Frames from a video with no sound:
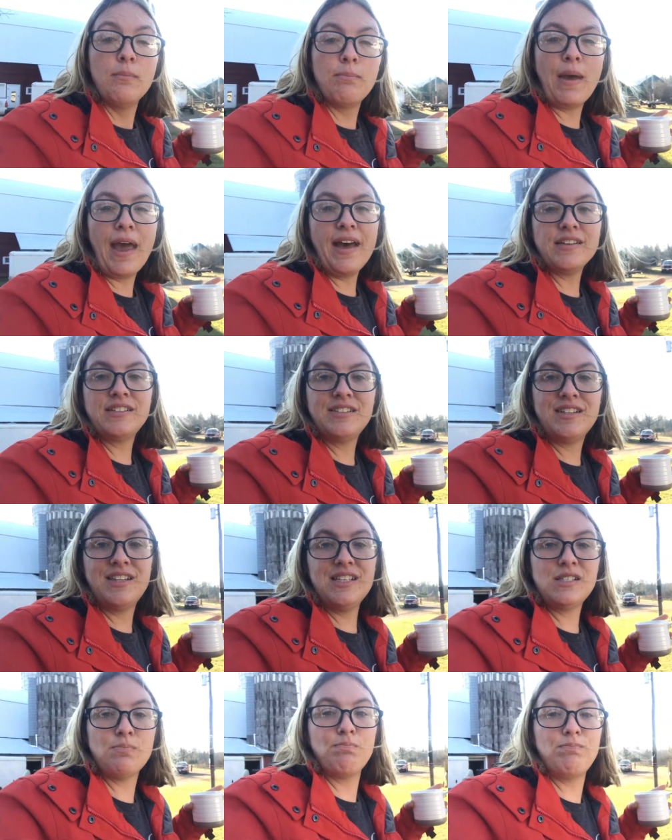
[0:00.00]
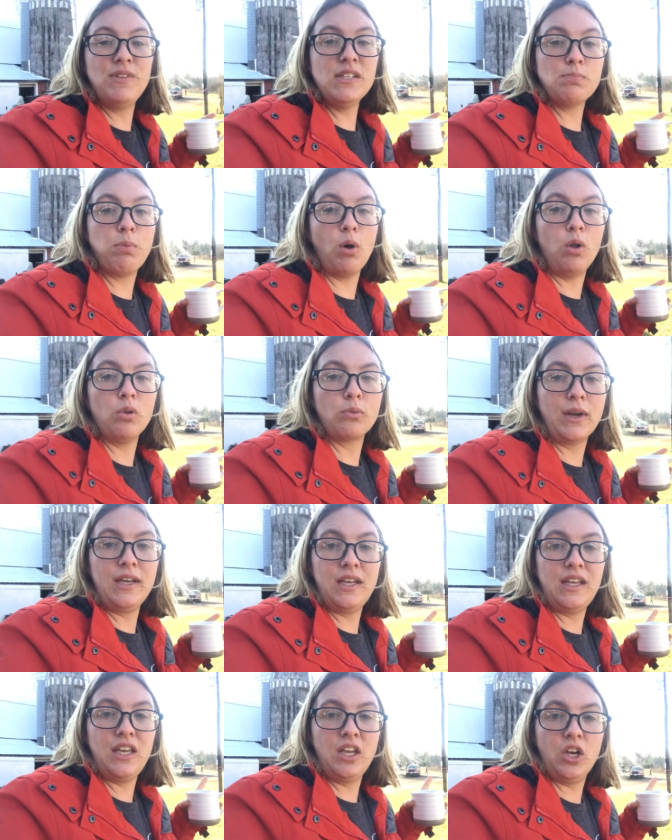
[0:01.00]
past this, this pole right
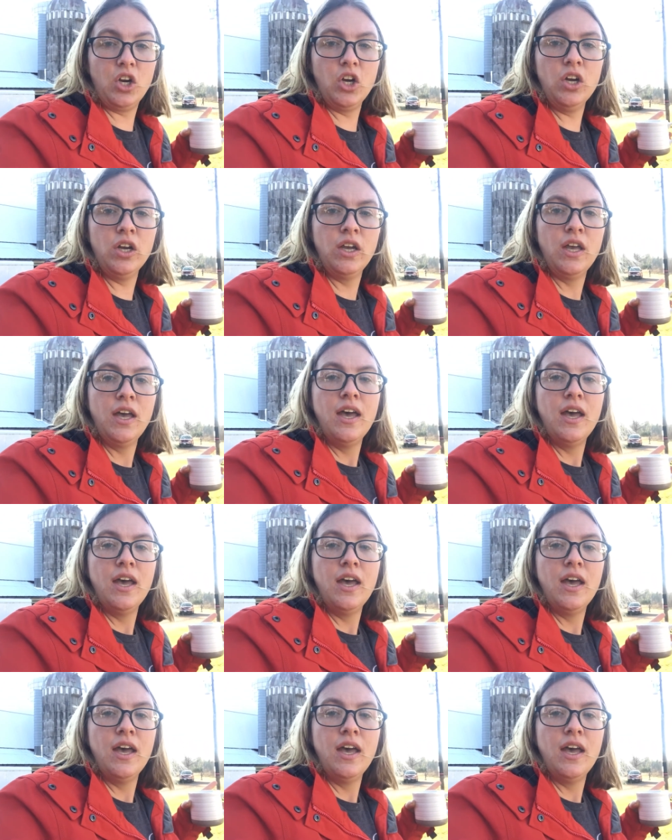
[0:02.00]
here.